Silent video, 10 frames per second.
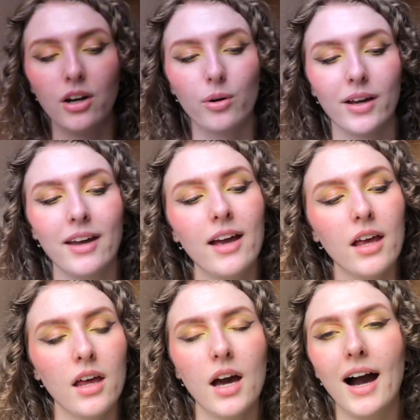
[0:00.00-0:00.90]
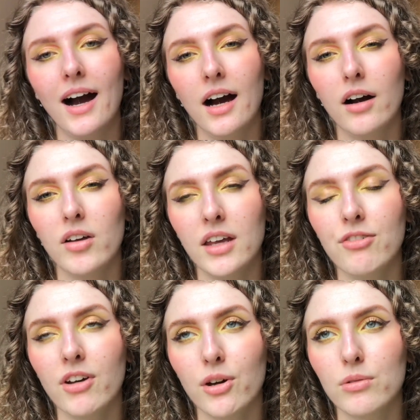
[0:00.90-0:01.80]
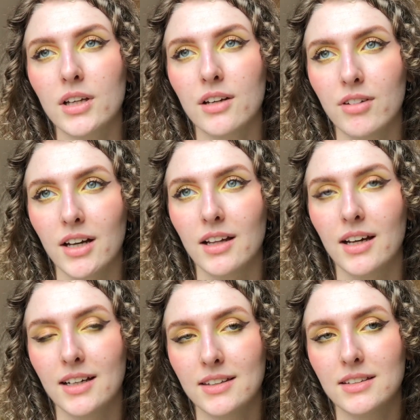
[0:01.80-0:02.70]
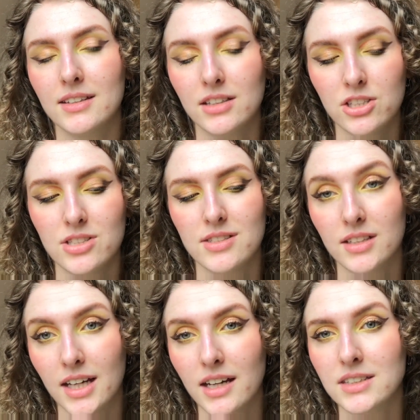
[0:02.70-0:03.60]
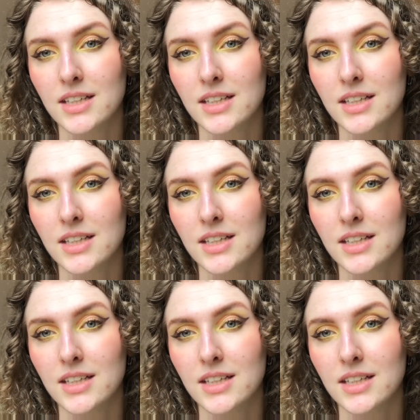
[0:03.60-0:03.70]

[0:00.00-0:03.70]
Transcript: Okay, if I only have Hella and the Delicious Delight,